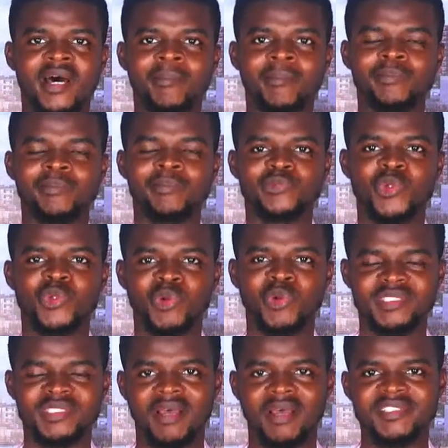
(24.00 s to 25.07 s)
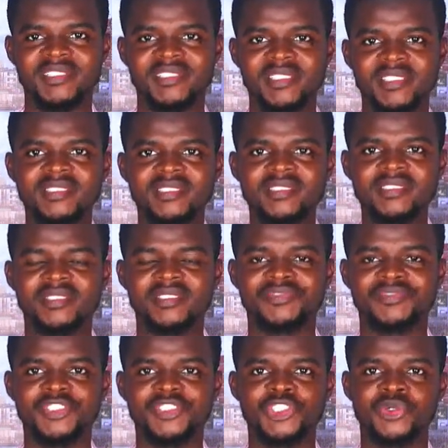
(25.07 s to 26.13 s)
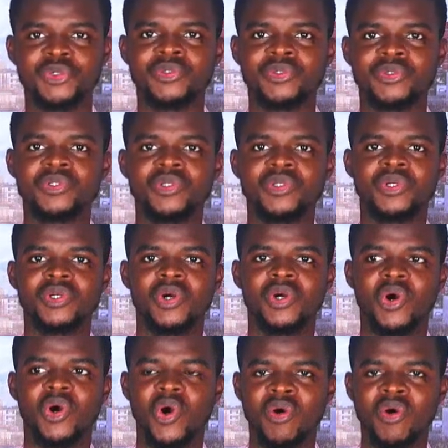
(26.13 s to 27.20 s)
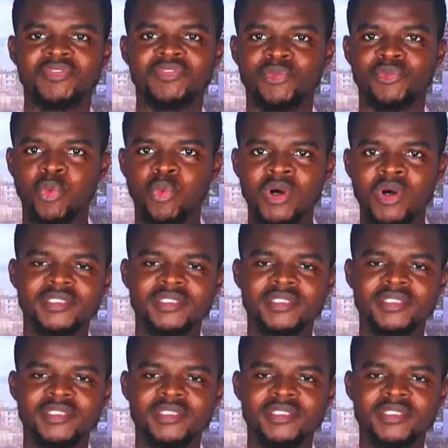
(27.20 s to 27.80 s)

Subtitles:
we must have seen the video of what